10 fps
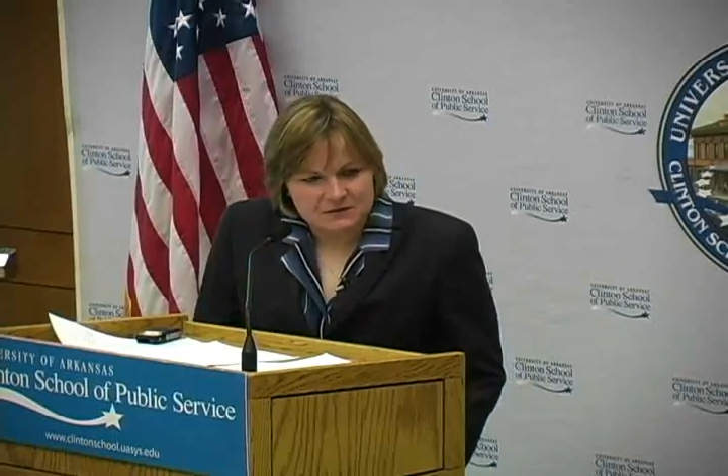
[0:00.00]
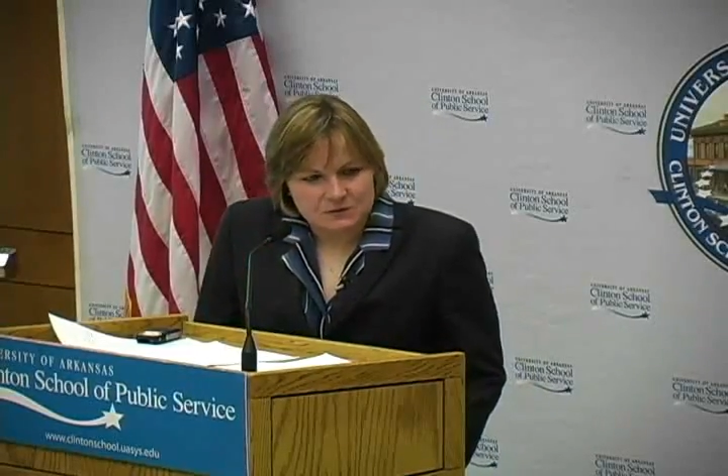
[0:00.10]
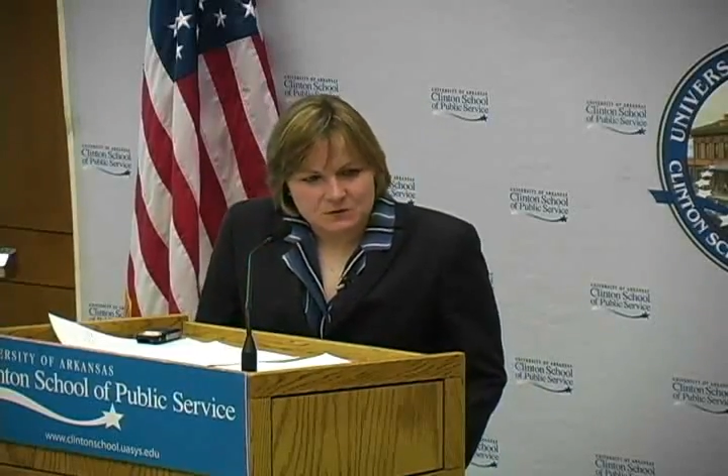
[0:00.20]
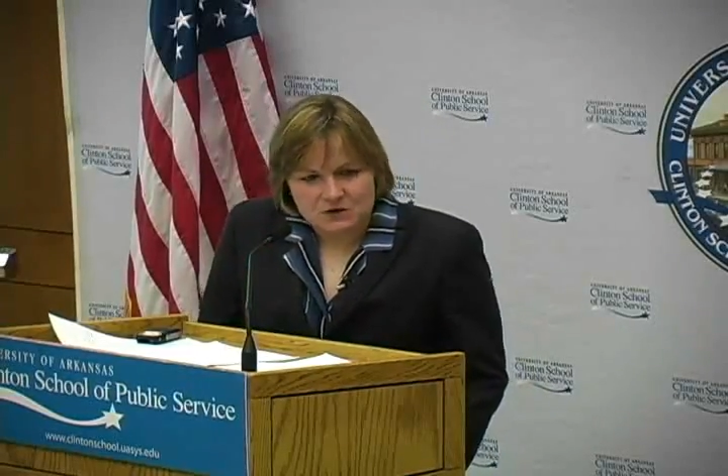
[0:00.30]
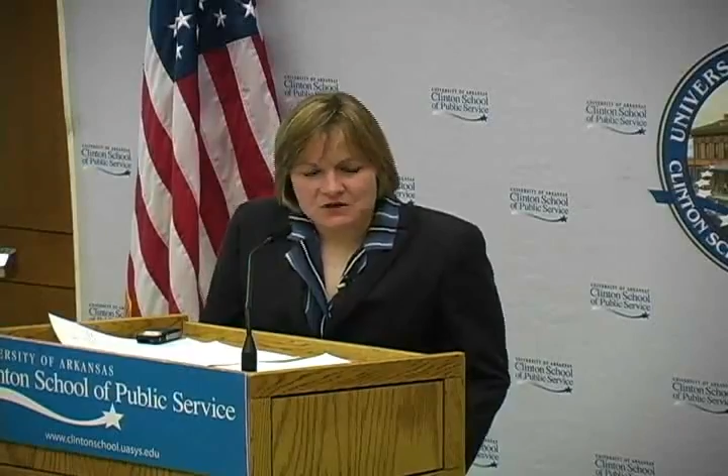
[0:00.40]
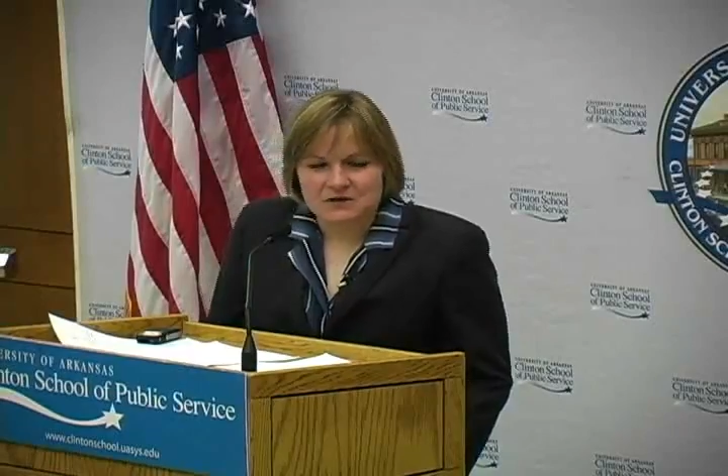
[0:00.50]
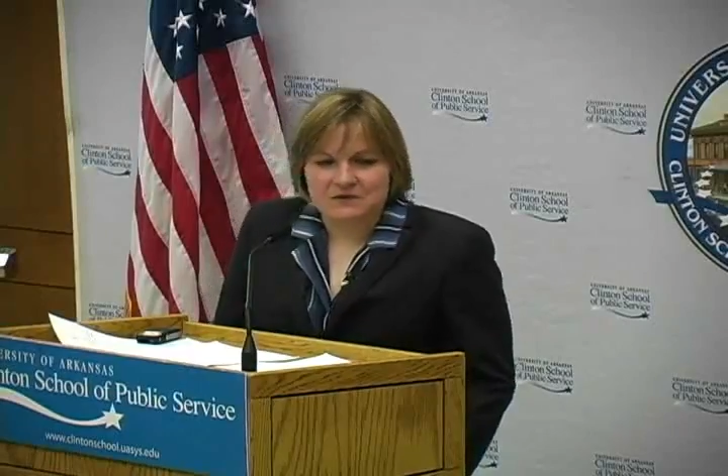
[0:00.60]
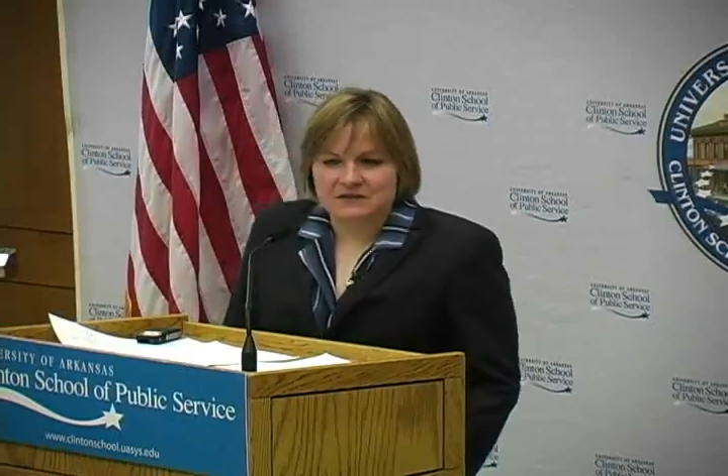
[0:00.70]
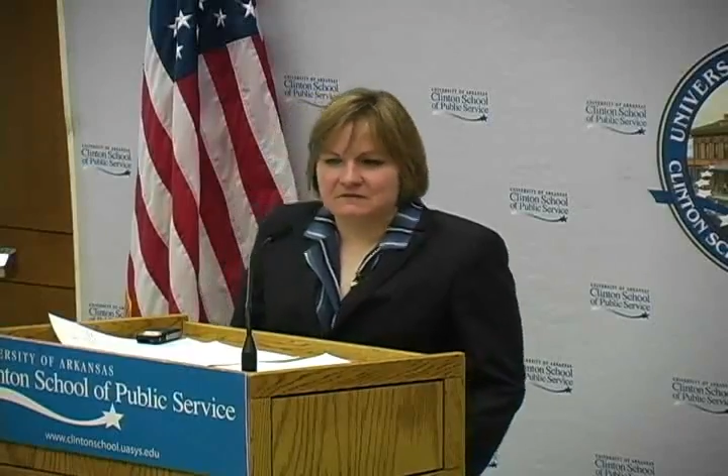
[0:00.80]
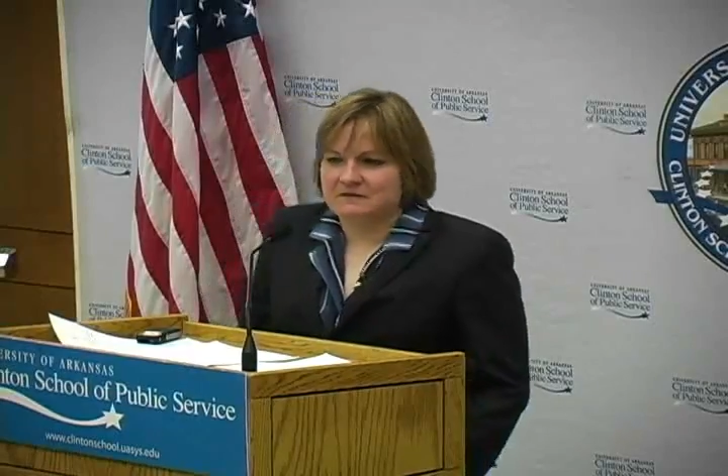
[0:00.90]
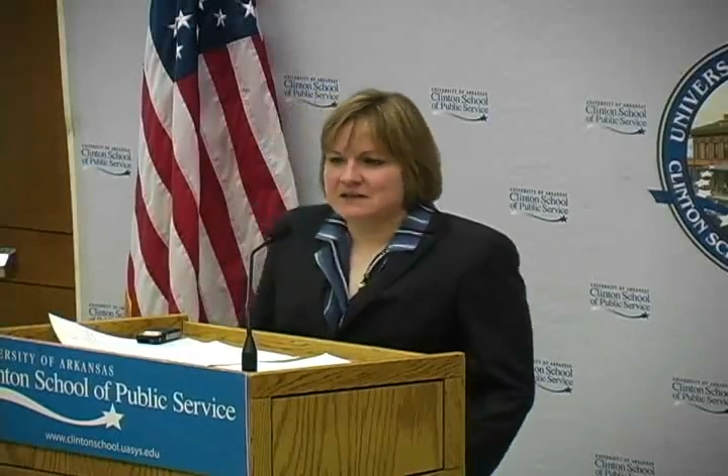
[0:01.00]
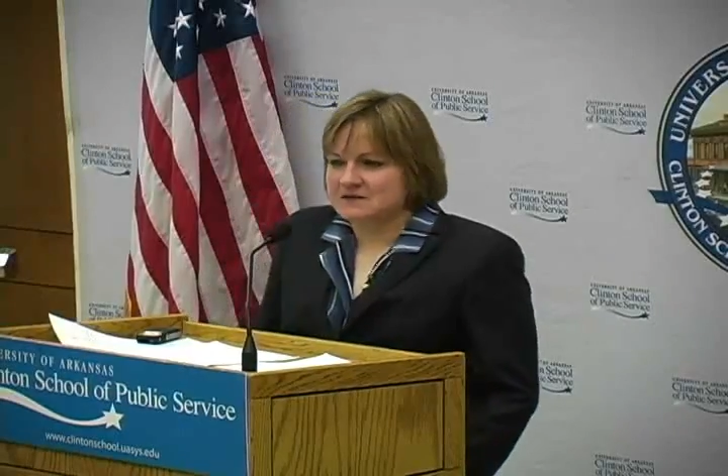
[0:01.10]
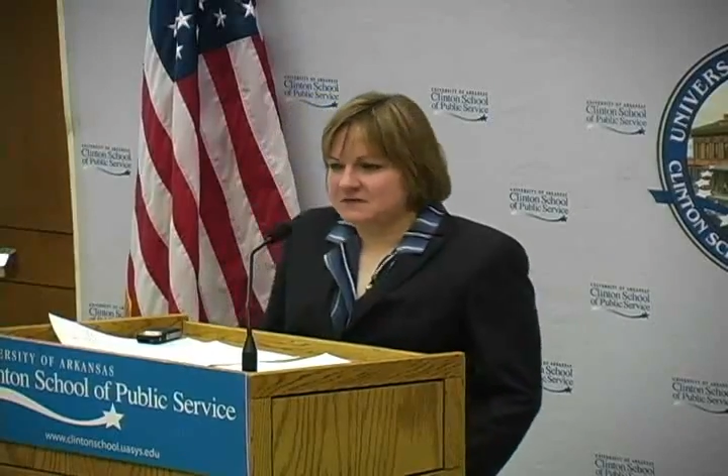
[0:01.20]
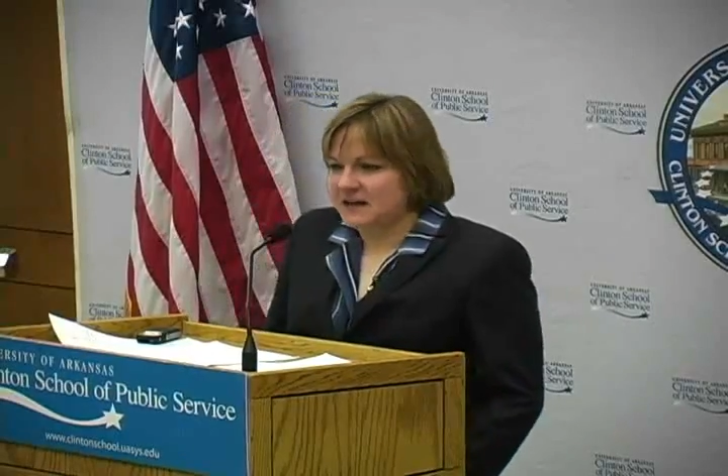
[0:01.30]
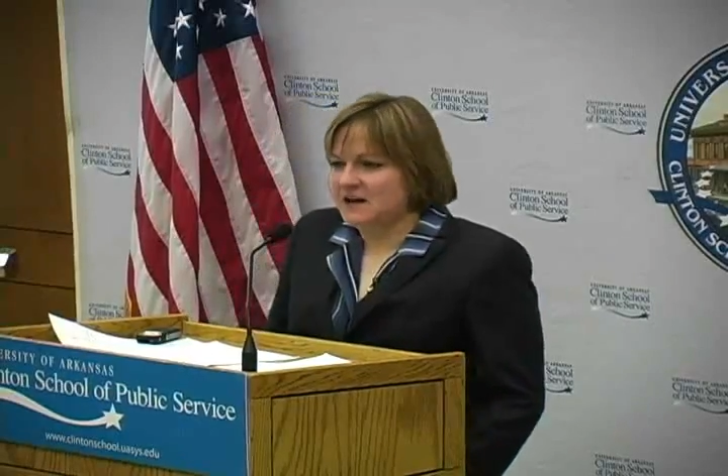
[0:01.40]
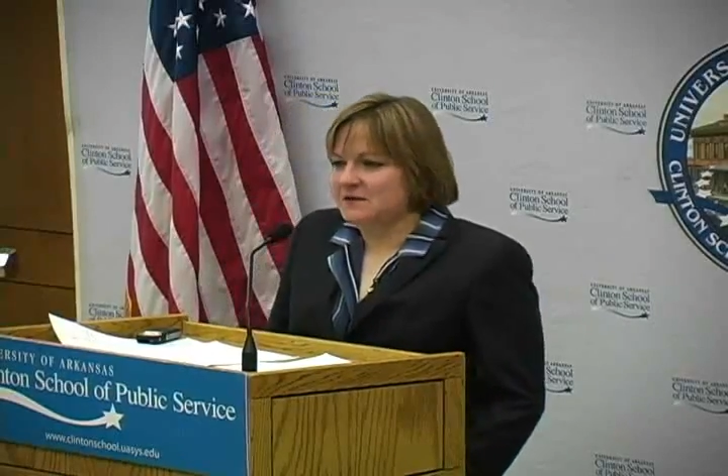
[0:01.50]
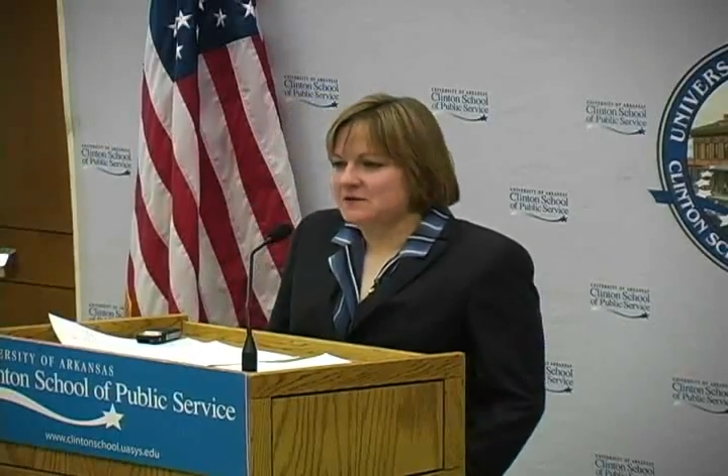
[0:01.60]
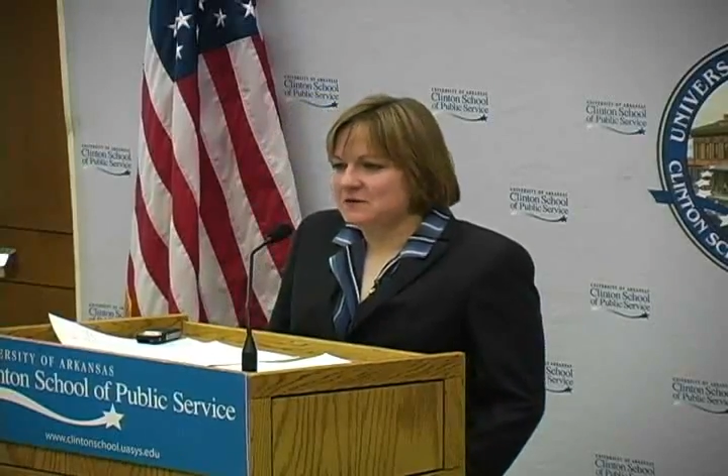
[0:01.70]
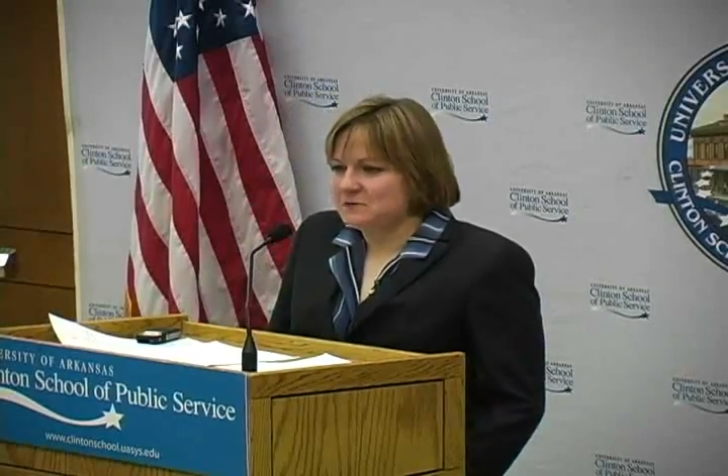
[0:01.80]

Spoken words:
words at face value,